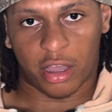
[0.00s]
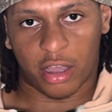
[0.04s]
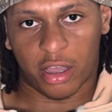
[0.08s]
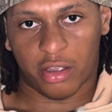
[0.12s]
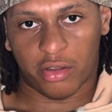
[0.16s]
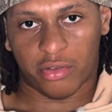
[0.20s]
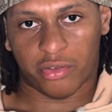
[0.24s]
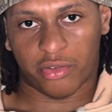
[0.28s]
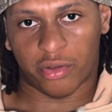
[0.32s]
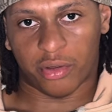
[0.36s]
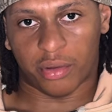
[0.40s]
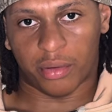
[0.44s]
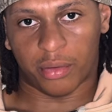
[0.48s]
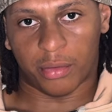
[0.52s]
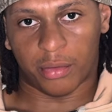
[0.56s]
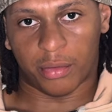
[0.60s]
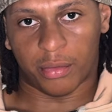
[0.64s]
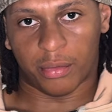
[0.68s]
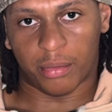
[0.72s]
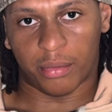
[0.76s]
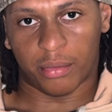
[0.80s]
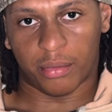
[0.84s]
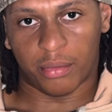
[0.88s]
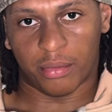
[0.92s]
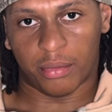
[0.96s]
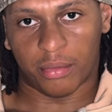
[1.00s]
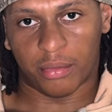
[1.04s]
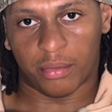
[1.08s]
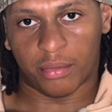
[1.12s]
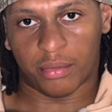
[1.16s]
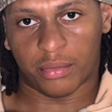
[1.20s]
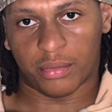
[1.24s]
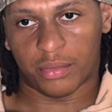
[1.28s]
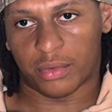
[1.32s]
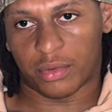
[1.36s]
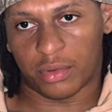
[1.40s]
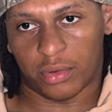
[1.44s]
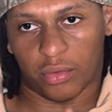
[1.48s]
from
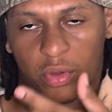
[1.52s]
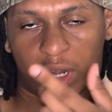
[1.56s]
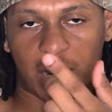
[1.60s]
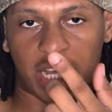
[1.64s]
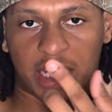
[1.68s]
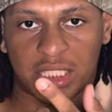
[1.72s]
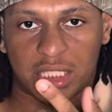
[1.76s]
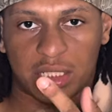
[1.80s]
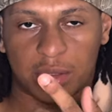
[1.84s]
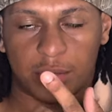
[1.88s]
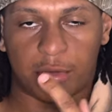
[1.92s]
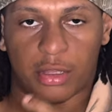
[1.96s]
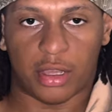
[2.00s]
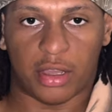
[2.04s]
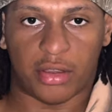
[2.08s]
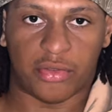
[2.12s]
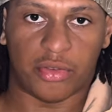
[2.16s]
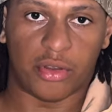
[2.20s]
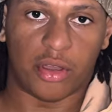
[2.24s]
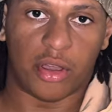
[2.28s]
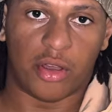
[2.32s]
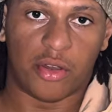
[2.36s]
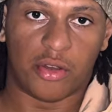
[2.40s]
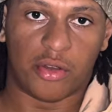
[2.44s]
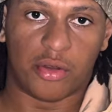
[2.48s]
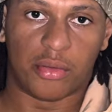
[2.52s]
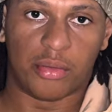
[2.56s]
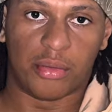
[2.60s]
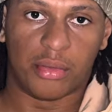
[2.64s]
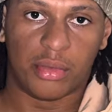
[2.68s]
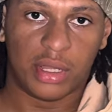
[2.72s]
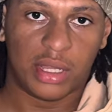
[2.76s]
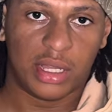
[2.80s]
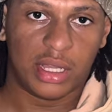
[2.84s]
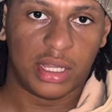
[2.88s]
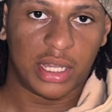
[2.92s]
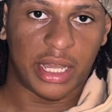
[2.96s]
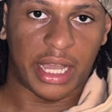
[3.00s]
what I shipped off of home.
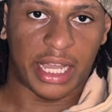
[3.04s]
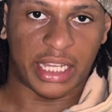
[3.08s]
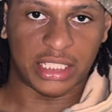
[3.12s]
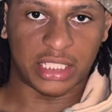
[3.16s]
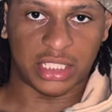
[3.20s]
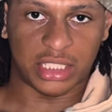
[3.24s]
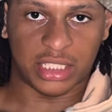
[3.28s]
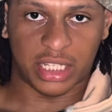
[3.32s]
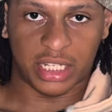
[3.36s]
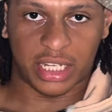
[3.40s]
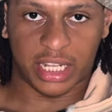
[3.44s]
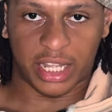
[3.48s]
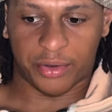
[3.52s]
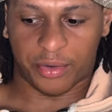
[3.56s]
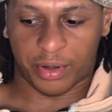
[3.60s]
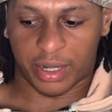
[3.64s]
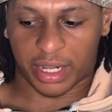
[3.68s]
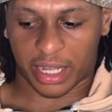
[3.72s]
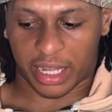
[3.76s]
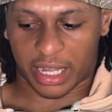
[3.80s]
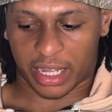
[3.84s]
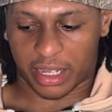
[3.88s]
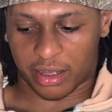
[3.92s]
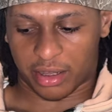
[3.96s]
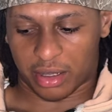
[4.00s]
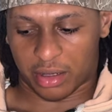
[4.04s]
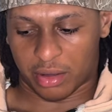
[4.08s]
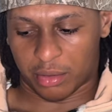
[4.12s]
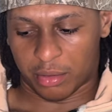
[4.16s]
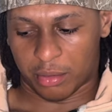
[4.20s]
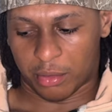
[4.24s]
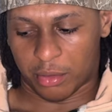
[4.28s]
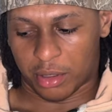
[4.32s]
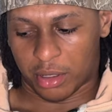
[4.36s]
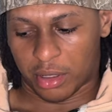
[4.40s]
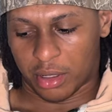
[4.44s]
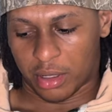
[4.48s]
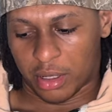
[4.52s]
I just did that when I got home.
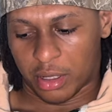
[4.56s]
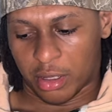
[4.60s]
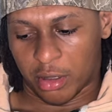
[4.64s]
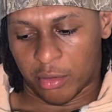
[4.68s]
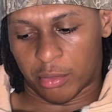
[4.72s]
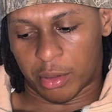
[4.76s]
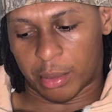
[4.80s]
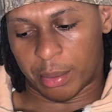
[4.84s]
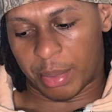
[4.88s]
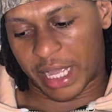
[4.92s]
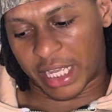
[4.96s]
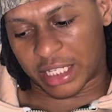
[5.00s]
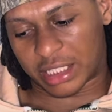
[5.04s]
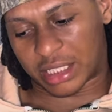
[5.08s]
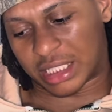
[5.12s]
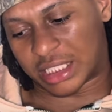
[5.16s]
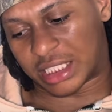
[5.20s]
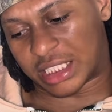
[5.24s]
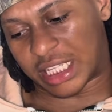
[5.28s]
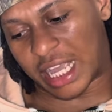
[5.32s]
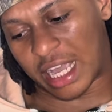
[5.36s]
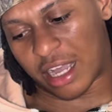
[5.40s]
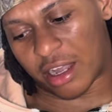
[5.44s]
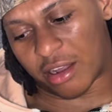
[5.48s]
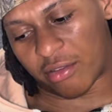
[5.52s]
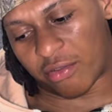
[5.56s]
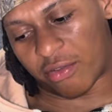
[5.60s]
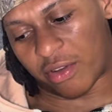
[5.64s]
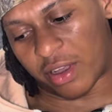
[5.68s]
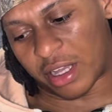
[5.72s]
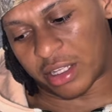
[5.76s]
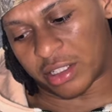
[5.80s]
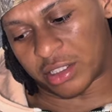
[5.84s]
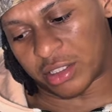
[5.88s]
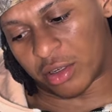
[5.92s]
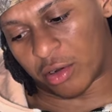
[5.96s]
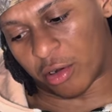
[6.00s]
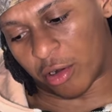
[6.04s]
But back to
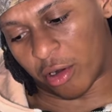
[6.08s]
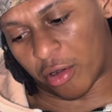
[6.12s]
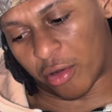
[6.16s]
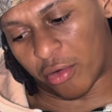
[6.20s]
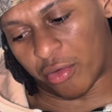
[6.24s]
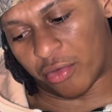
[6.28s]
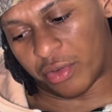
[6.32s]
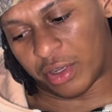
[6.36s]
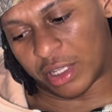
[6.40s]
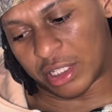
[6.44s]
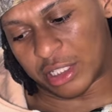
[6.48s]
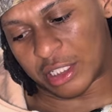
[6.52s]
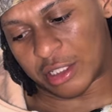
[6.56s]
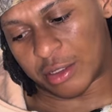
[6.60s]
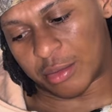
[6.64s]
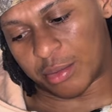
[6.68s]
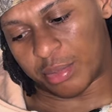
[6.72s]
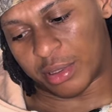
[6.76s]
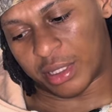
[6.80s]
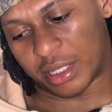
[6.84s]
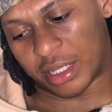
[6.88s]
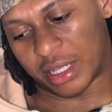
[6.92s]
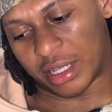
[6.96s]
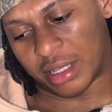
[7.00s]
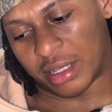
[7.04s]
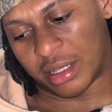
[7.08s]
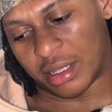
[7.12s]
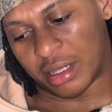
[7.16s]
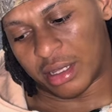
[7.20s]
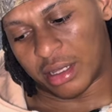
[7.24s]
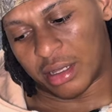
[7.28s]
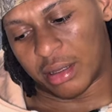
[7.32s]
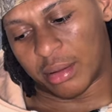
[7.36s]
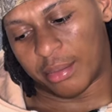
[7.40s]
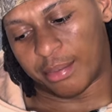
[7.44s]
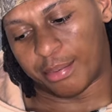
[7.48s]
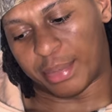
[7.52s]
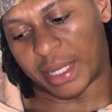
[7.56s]
sacrifice, growth, discipline,
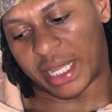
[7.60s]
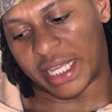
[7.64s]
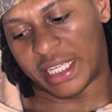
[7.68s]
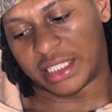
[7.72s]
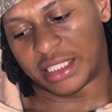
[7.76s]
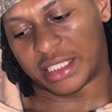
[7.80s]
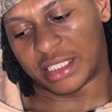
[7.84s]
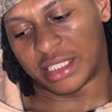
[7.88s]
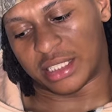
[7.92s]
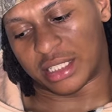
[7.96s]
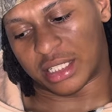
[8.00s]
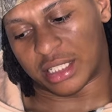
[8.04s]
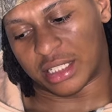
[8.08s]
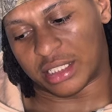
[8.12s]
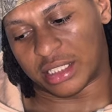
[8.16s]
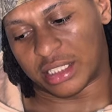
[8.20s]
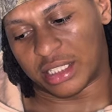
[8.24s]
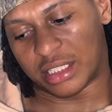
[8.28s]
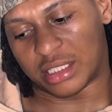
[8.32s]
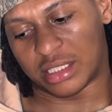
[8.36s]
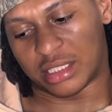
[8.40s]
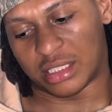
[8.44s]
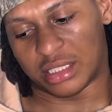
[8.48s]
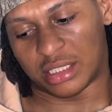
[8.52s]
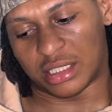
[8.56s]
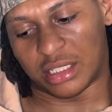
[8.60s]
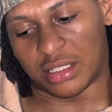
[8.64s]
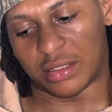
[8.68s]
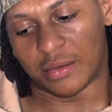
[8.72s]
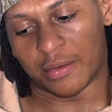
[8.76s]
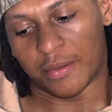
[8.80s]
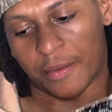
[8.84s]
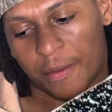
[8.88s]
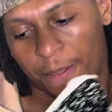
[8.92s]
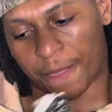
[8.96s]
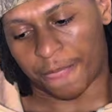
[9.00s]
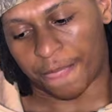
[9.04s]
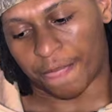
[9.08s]
patience, consistency.
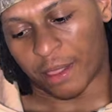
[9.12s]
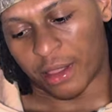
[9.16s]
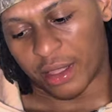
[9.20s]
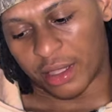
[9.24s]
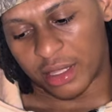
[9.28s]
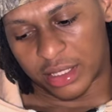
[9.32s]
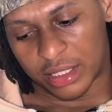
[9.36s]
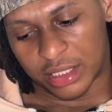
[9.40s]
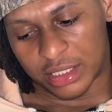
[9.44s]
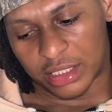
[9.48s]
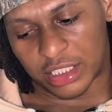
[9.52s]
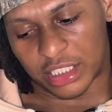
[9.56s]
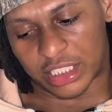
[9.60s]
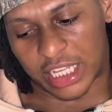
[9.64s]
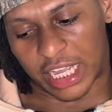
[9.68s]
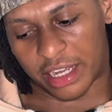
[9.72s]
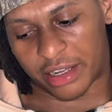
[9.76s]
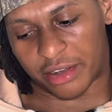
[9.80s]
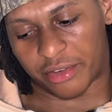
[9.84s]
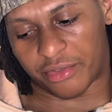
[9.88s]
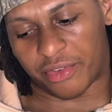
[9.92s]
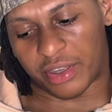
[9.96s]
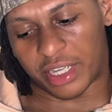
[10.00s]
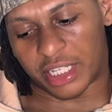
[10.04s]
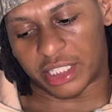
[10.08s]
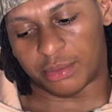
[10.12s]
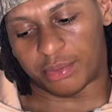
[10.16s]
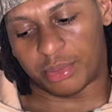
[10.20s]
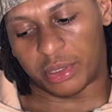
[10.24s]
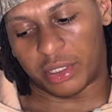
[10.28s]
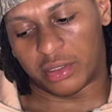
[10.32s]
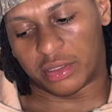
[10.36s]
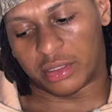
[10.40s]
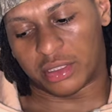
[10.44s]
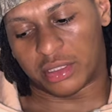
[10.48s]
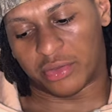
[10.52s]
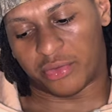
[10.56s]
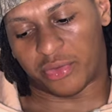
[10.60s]
Sacrifice
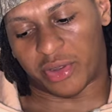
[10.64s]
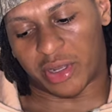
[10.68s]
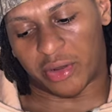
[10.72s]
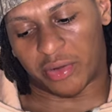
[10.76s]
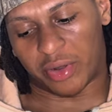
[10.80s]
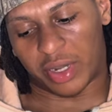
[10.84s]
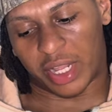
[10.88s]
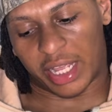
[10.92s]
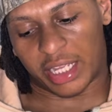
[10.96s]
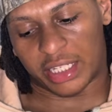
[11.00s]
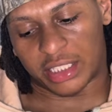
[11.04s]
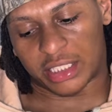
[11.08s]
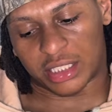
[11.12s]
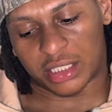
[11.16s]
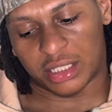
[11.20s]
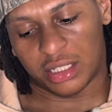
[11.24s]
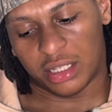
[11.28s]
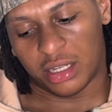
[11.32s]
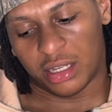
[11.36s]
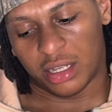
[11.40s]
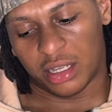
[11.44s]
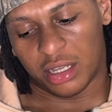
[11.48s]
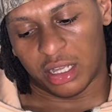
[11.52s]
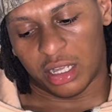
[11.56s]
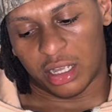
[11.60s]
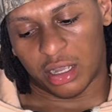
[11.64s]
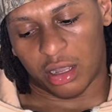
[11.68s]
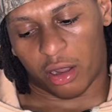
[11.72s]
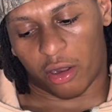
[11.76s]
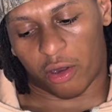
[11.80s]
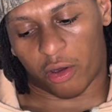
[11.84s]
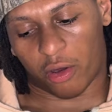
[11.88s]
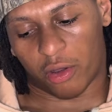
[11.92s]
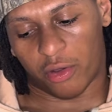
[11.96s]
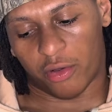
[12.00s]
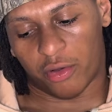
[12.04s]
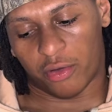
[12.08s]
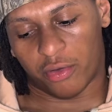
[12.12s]
builds the foundation.
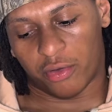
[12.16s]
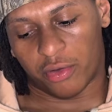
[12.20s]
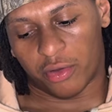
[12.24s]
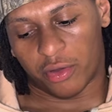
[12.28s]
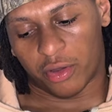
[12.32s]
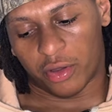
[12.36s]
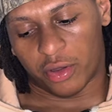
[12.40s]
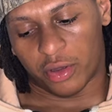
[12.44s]
Growth